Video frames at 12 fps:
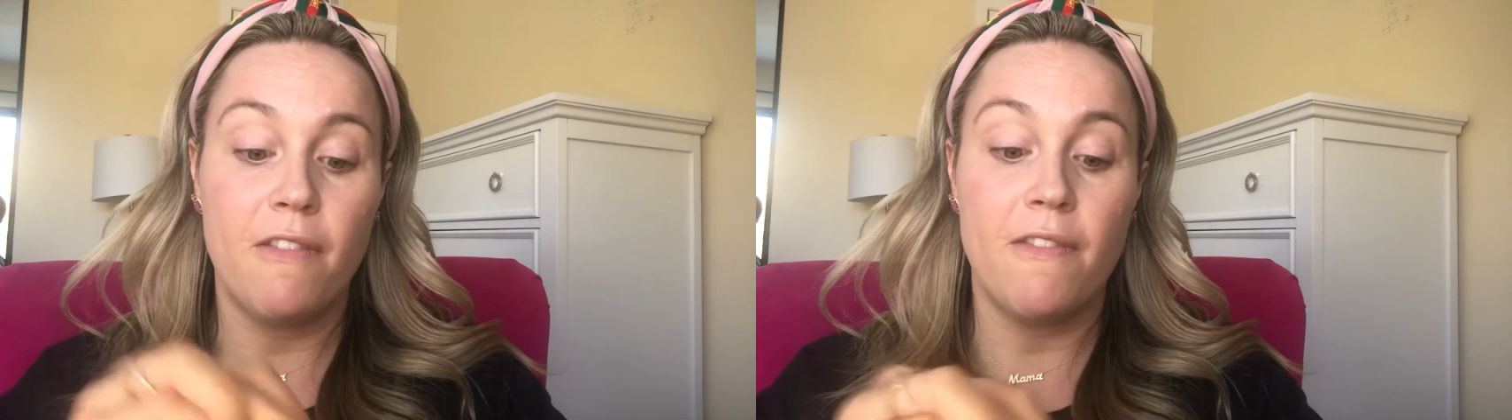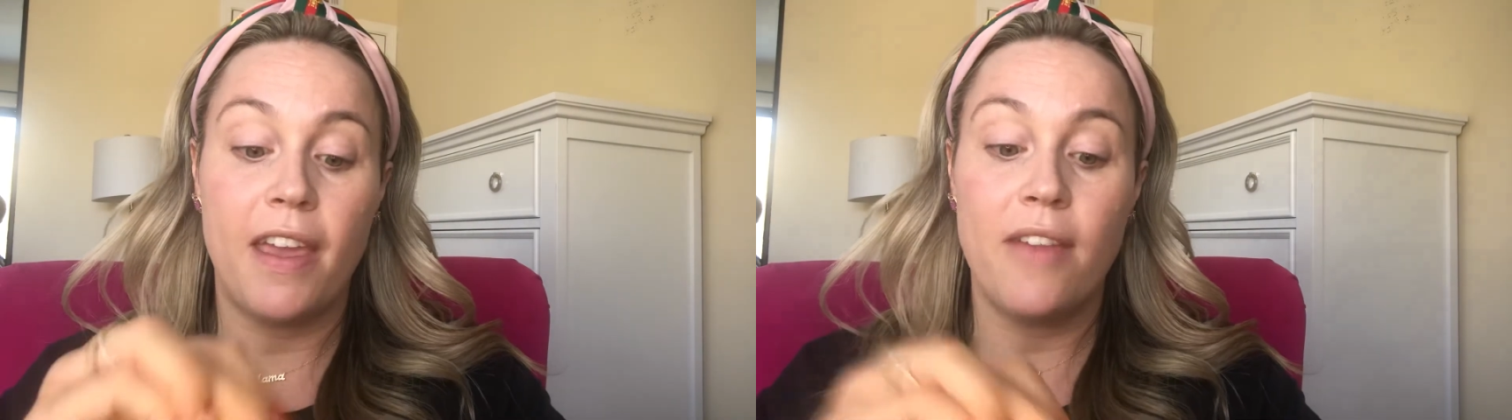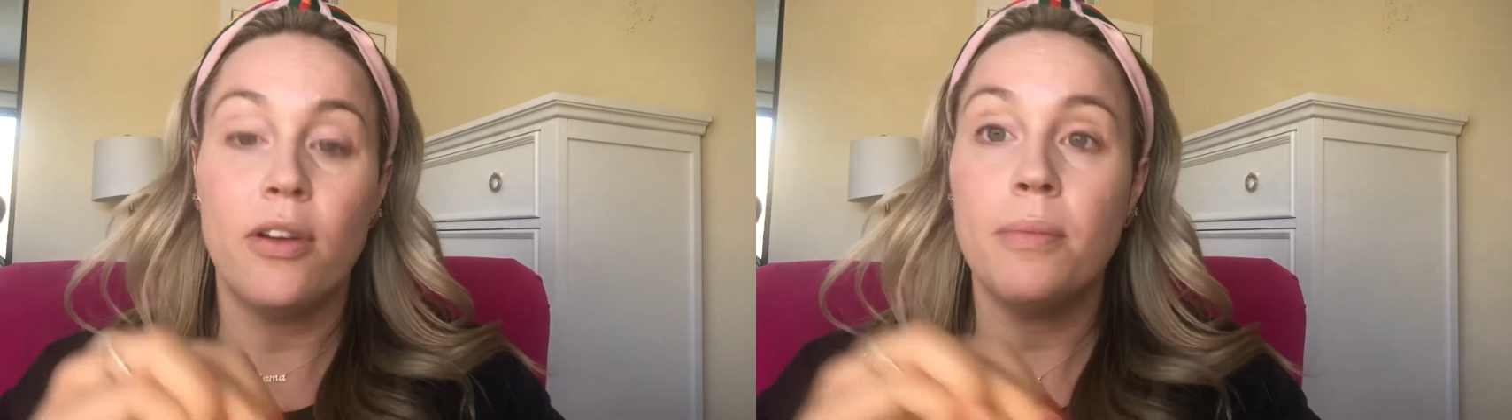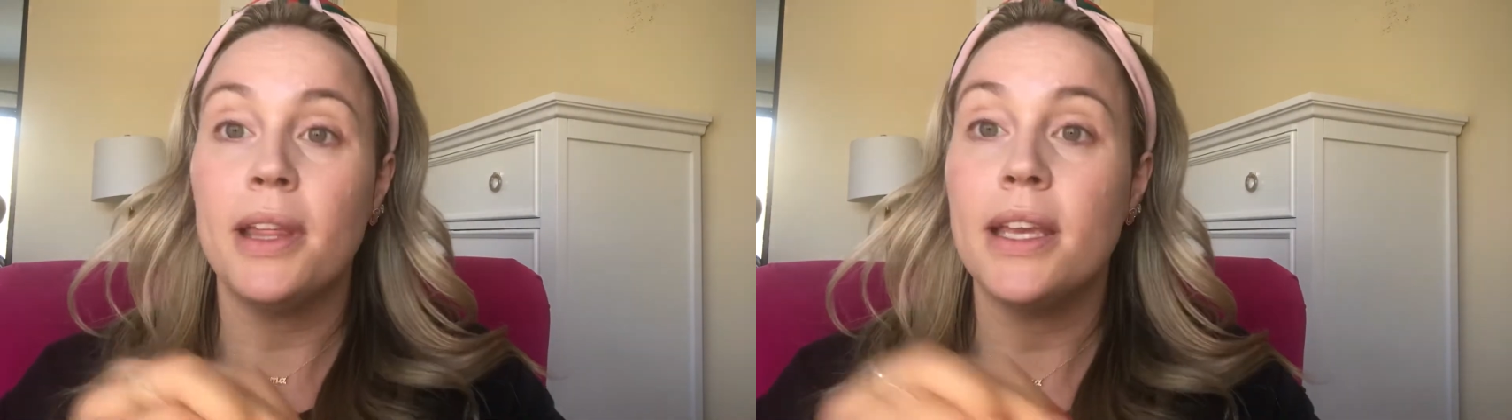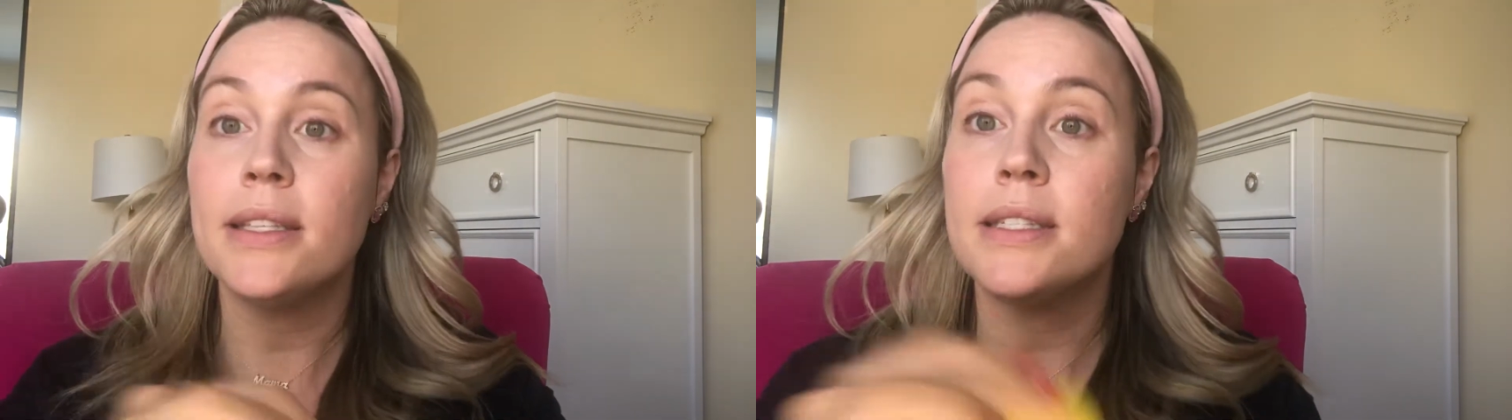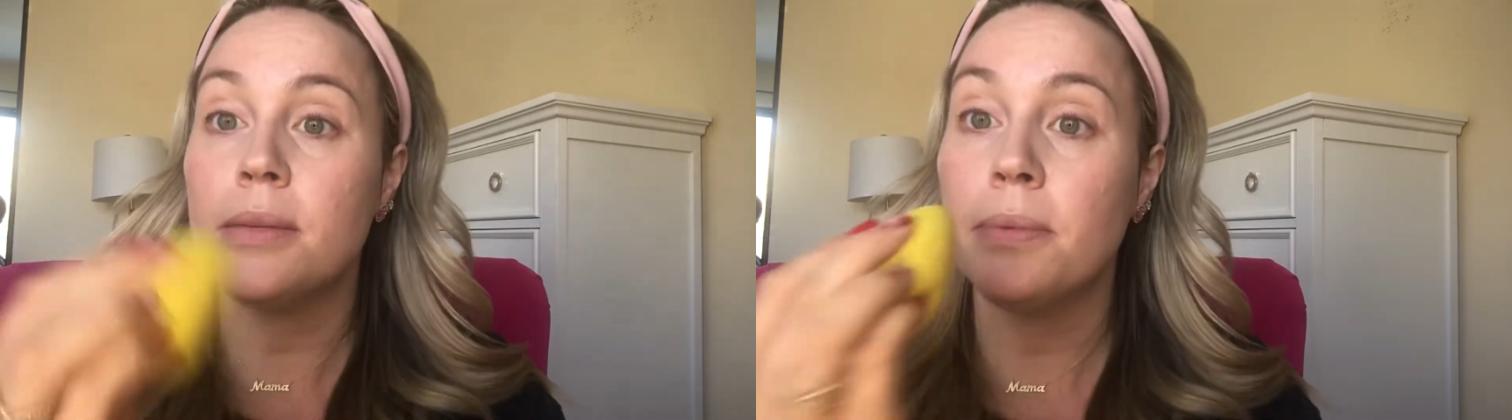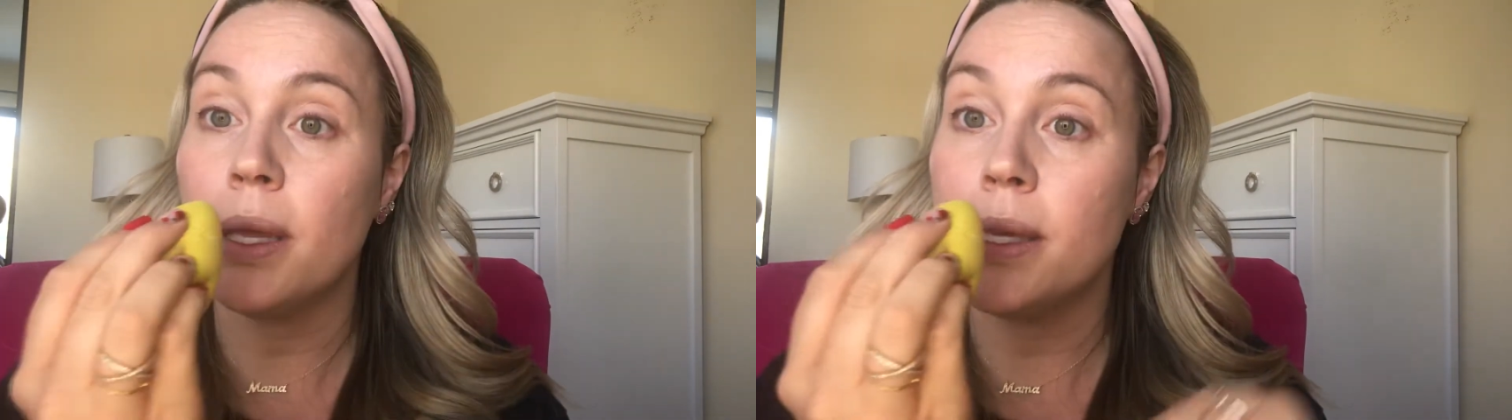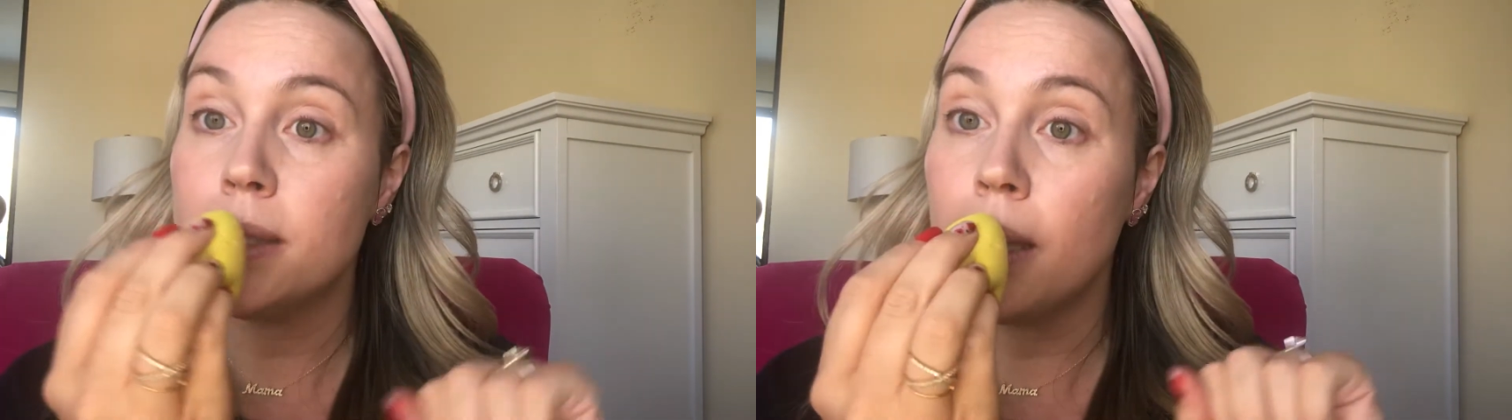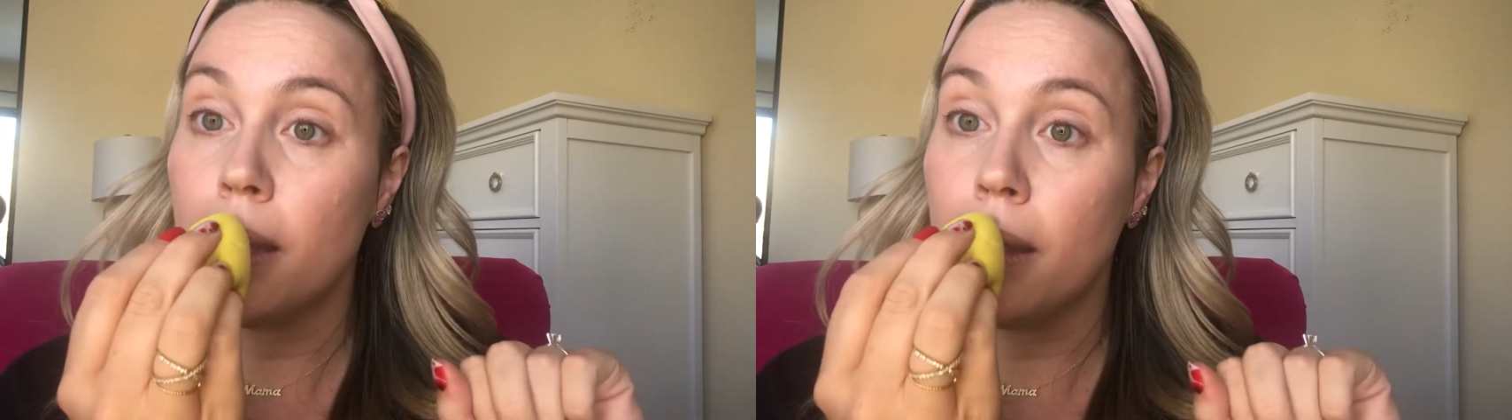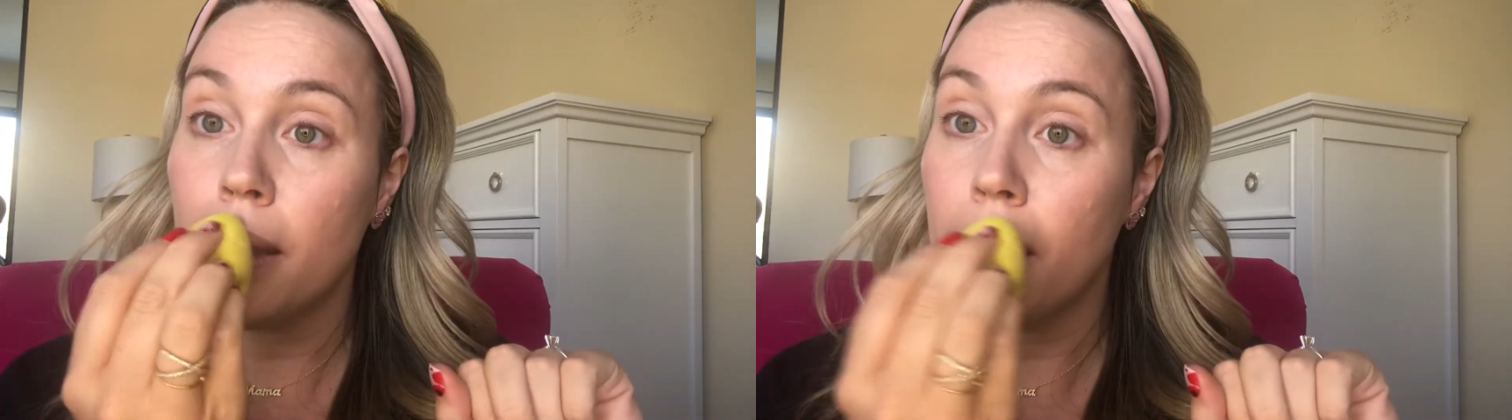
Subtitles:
favorite place to place it